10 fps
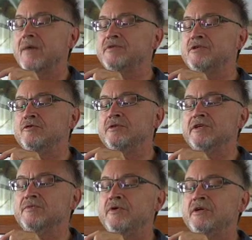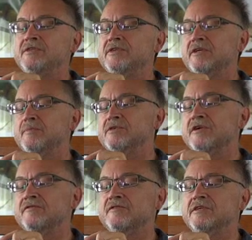absolute experiencing
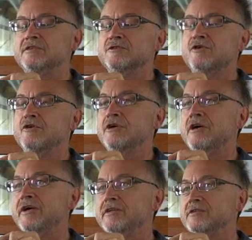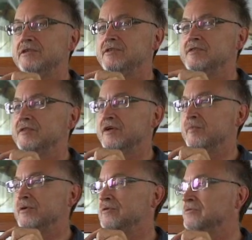himself as a talker and the listener,
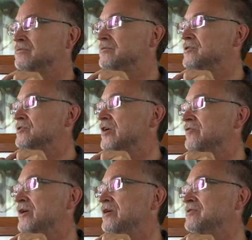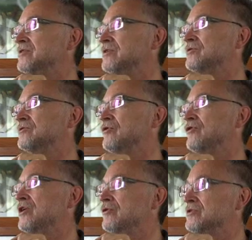but it's never the
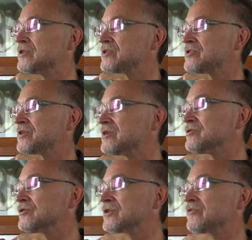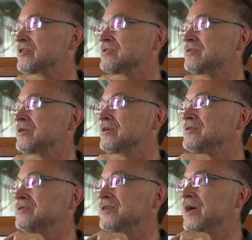talker or the listener. So never,
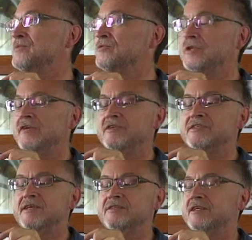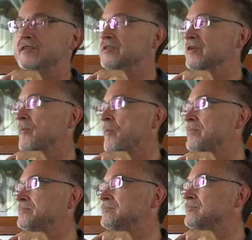the absolute never says anything,
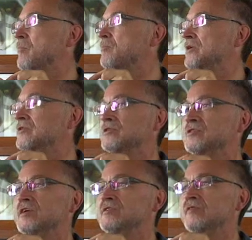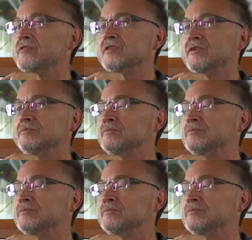but it says everything